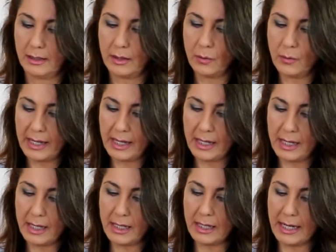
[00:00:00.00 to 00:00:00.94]

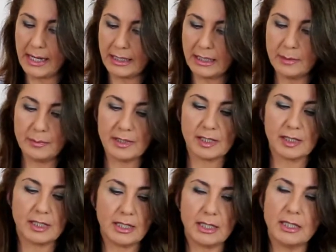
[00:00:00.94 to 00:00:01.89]
away and keep the
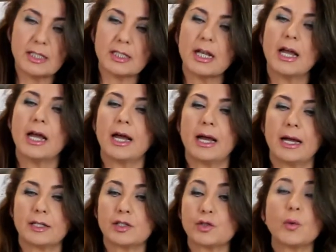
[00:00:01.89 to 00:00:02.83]
seeds,
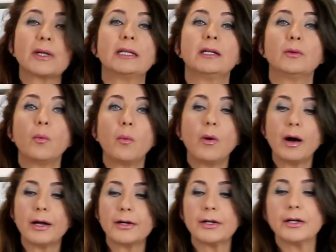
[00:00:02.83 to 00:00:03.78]
soak it in
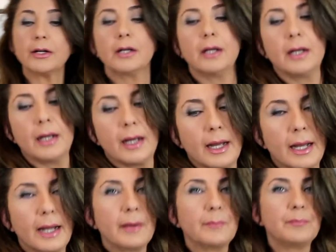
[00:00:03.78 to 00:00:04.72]
water,
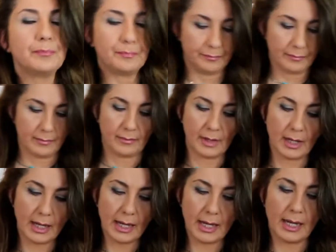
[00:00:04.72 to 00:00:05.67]

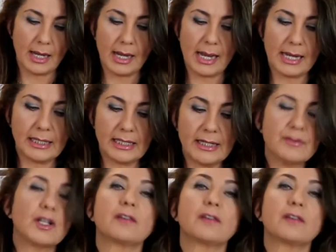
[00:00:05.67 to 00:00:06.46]
and it gives